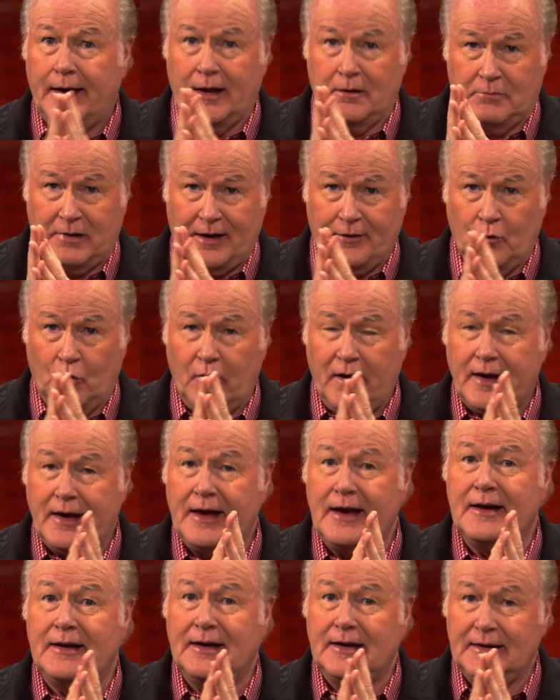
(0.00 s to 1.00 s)
And by the way,
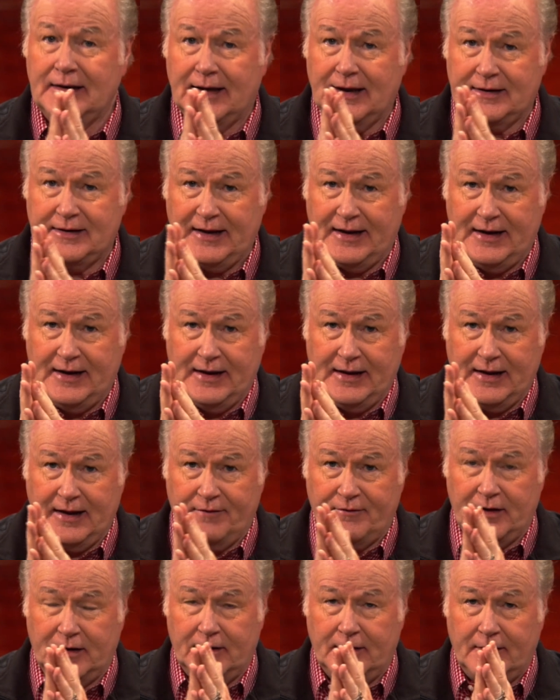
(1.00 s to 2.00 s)
he didn't get to eat any
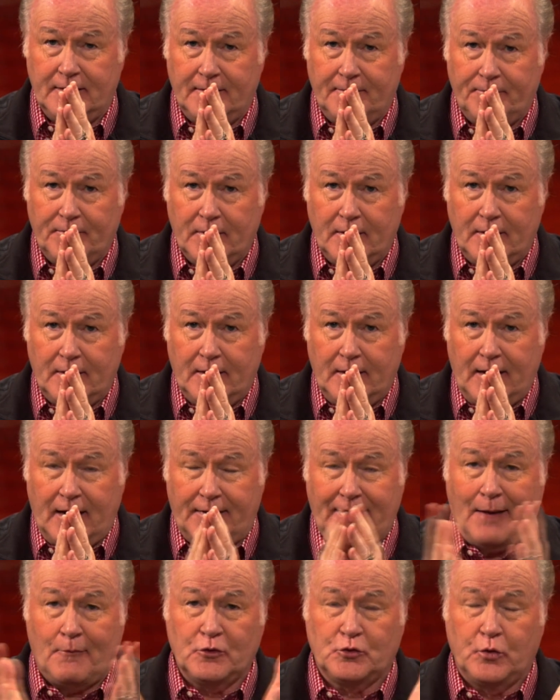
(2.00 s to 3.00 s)
of it.
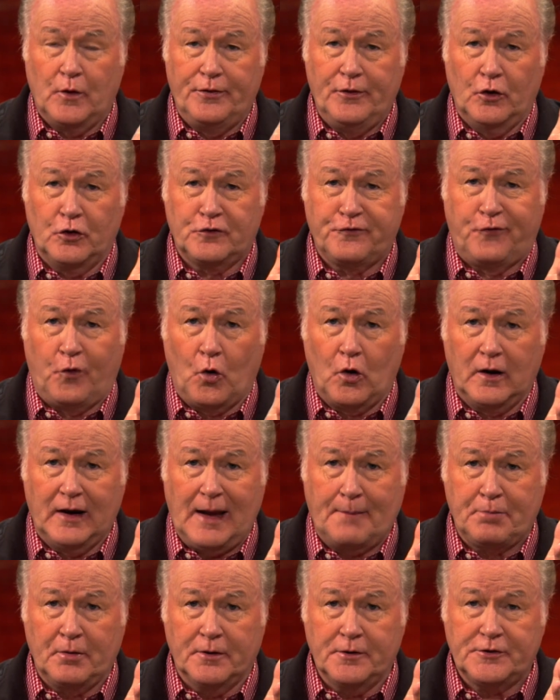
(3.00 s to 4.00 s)
And that was when those four
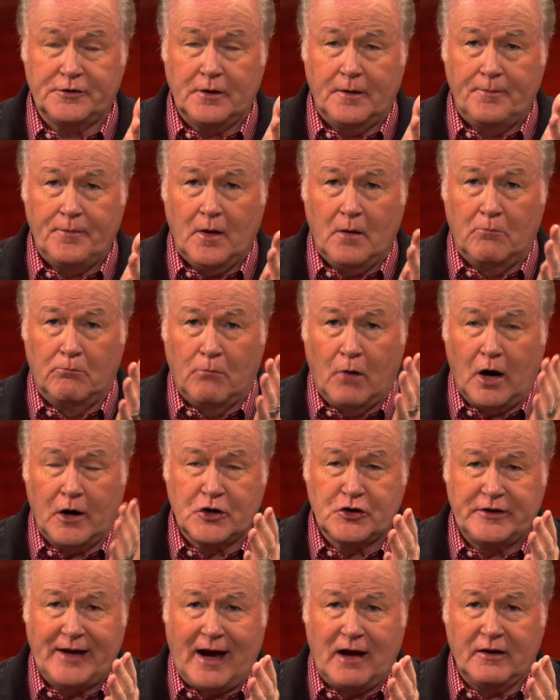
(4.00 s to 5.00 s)
lepers
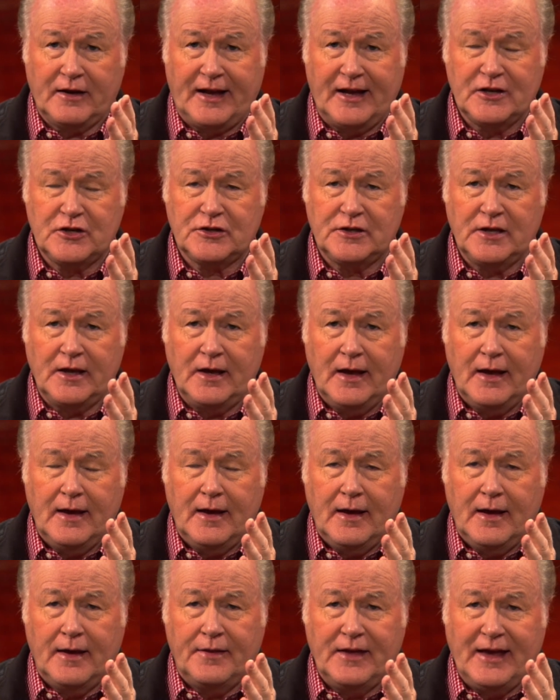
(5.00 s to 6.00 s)
marched out against the,
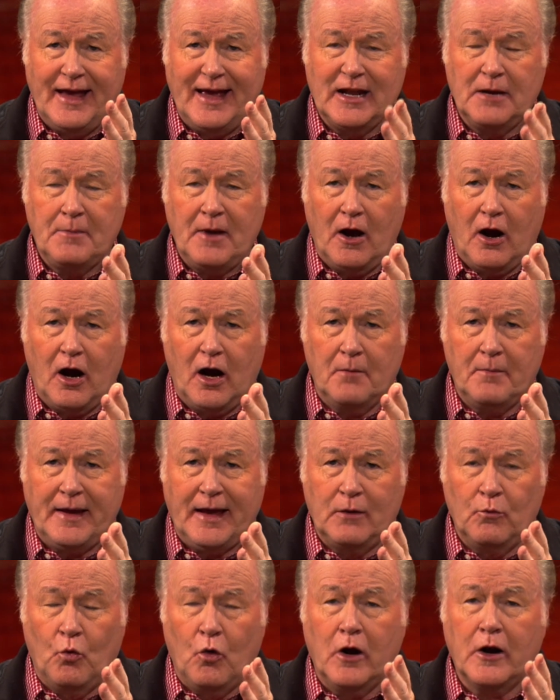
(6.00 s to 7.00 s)
the enemy
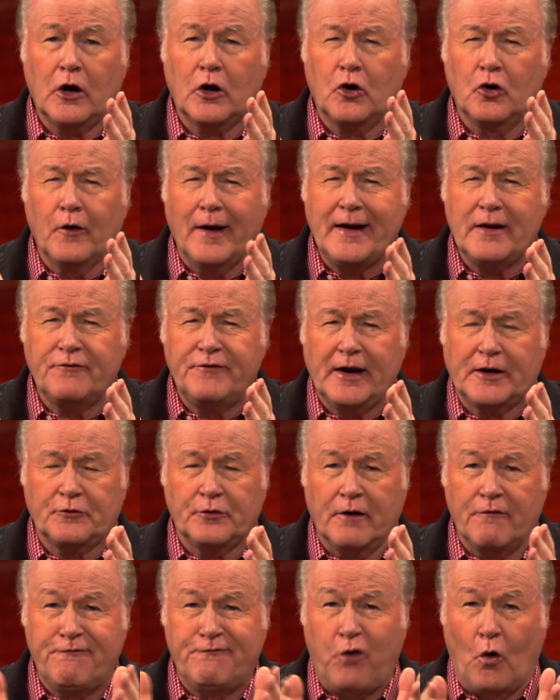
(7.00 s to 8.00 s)
army and won a great
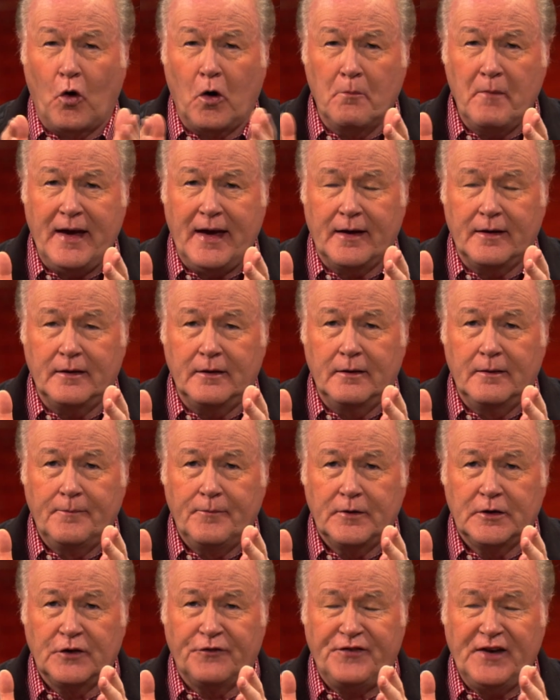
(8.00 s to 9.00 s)
victory. Four men
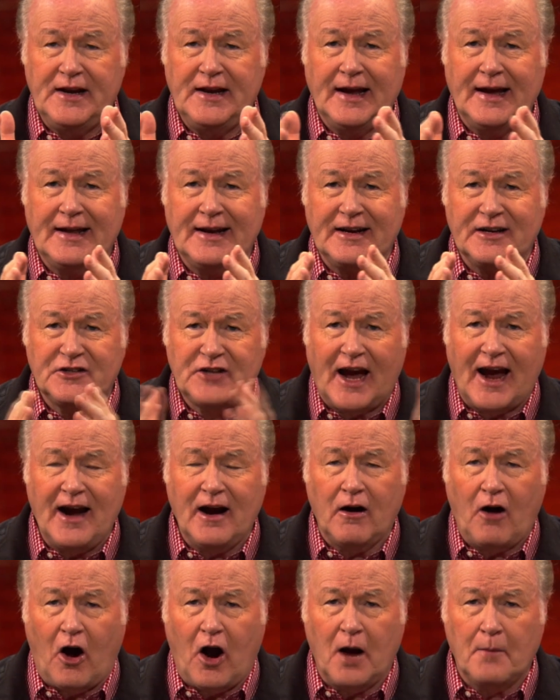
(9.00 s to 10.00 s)
defeating an
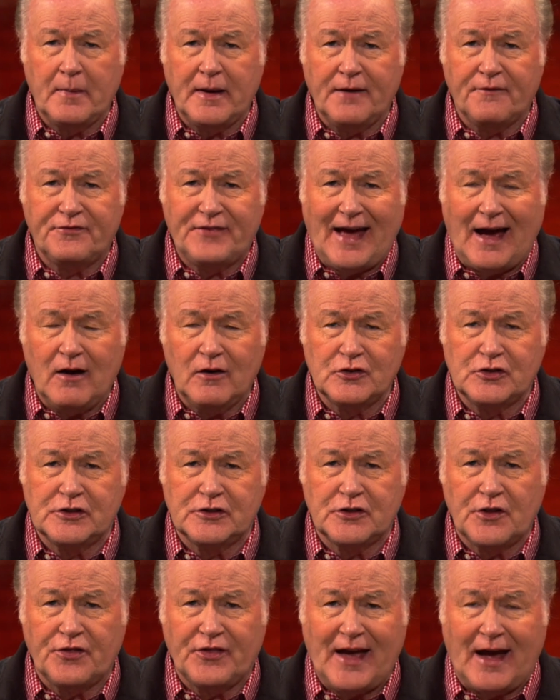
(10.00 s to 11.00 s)
entire army of
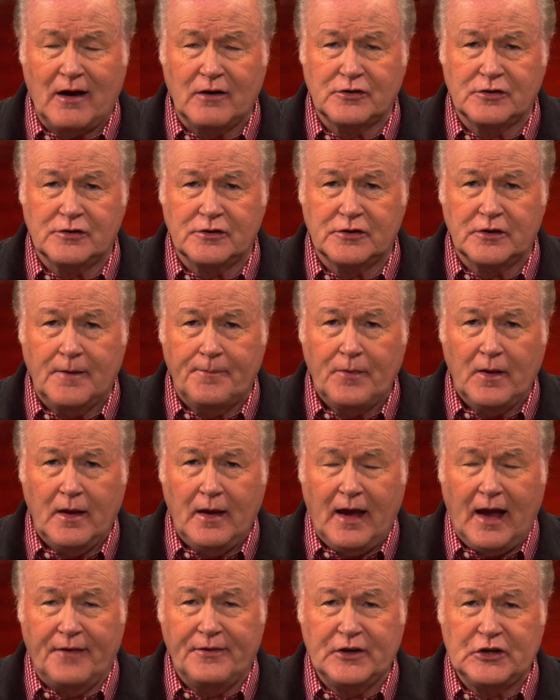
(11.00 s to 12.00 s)
thousands and thousands.
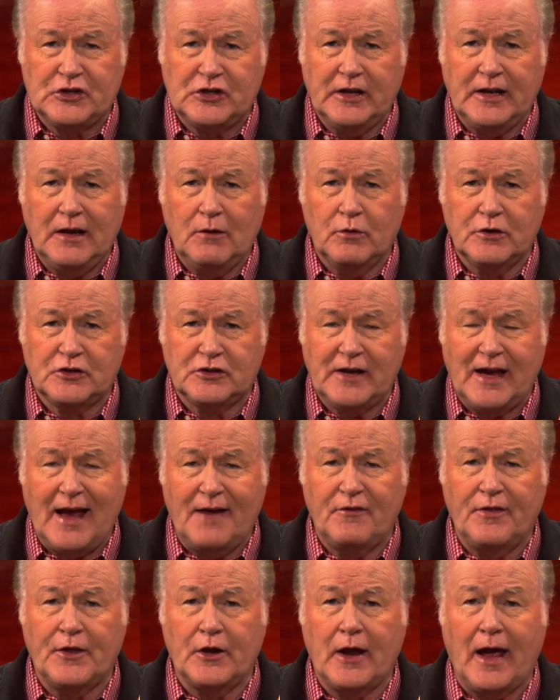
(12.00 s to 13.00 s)
And the city was
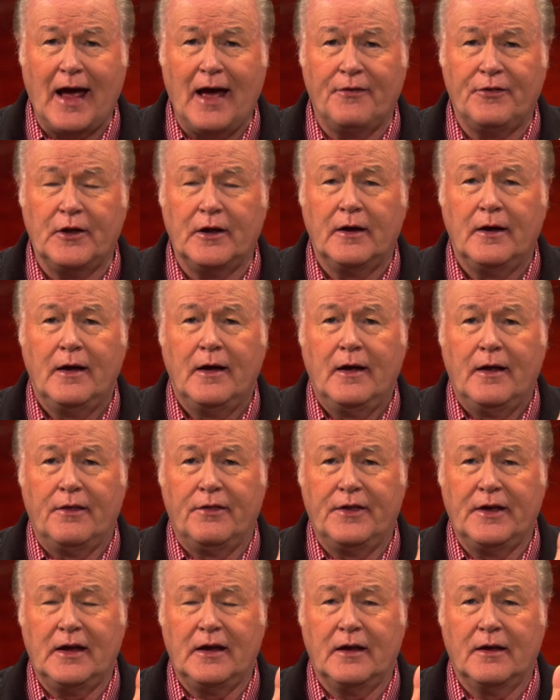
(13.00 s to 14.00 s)
saved, and the, and the,
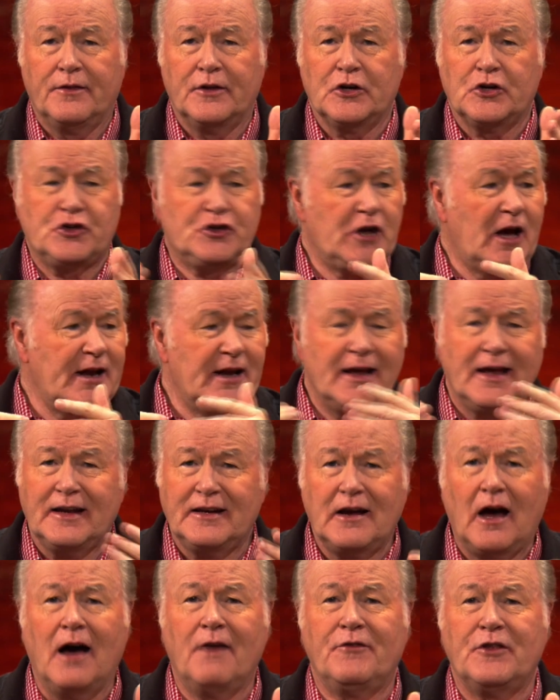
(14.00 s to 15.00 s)
the, the
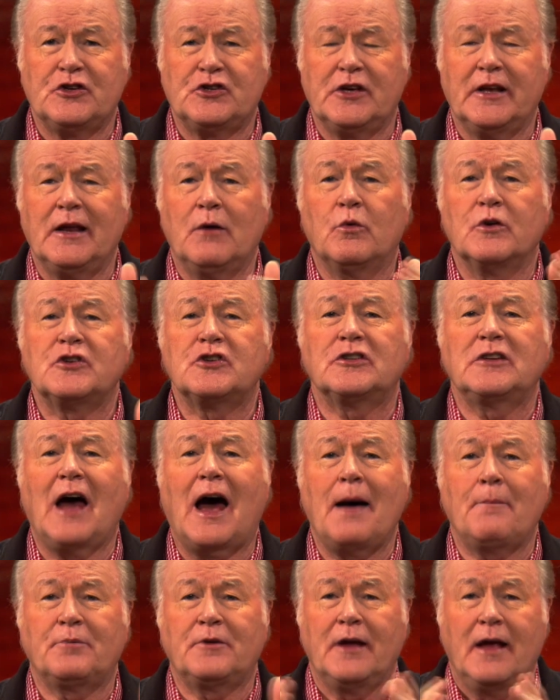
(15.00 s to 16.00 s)
shutting of the city was
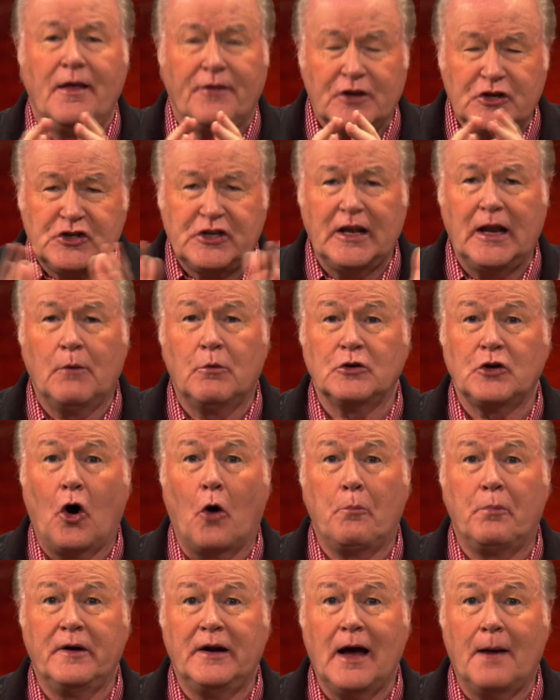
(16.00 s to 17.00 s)
stopped. The city was
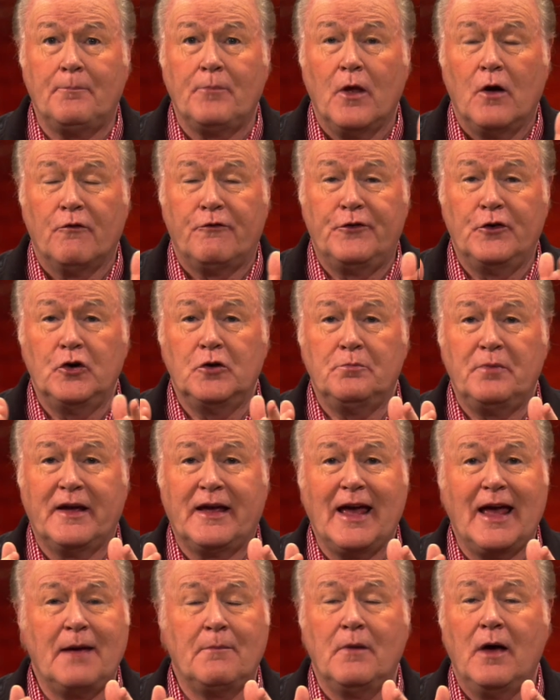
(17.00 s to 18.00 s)
opened up. Food
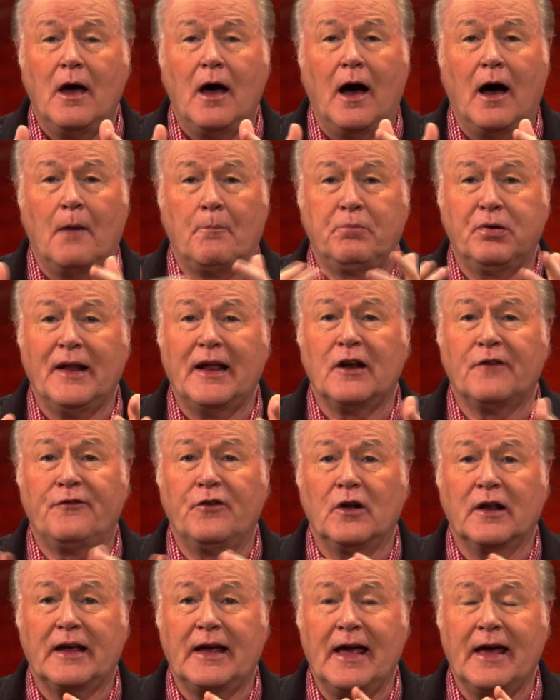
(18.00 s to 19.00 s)
became uh,
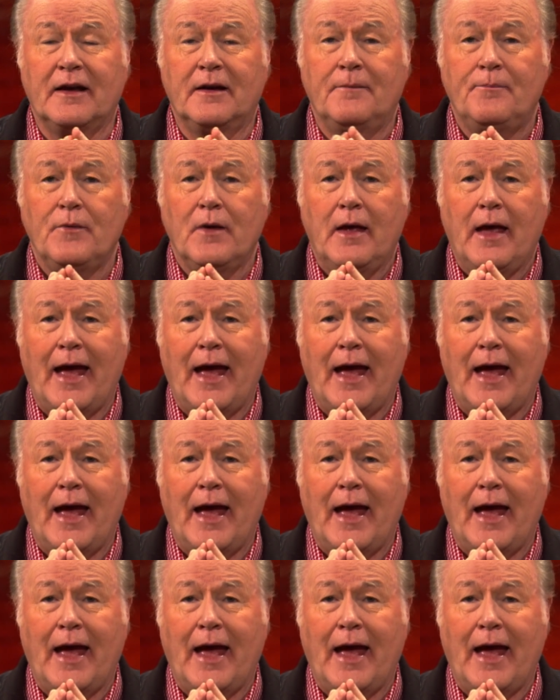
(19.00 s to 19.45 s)
plentiful again.